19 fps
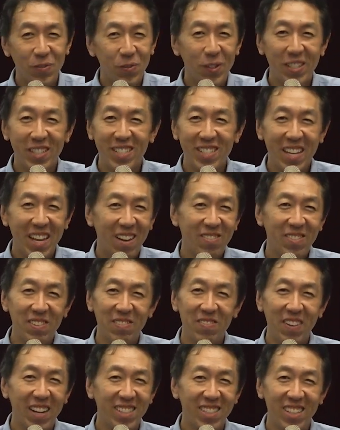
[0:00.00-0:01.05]
we just have to
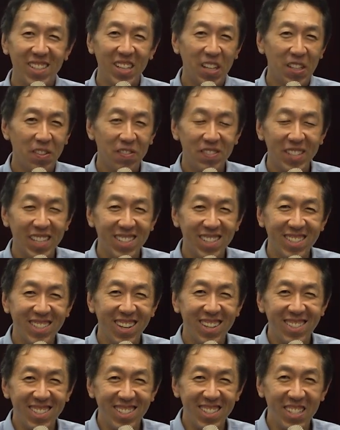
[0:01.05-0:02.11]
find a lot of data
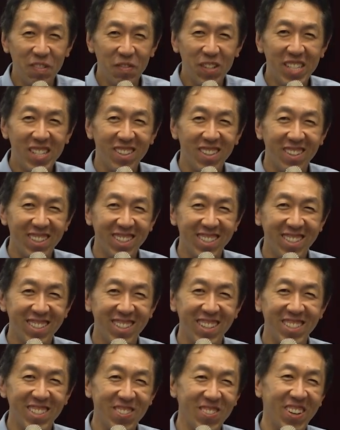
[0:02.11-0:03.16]
scientists and machine learning
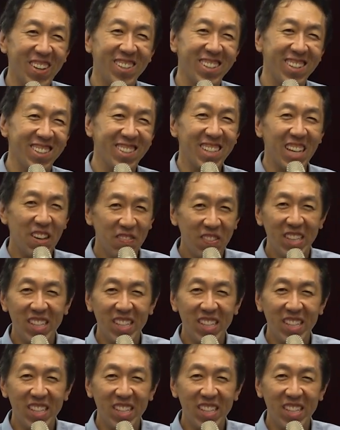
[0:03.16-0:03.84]
engineers to work on them,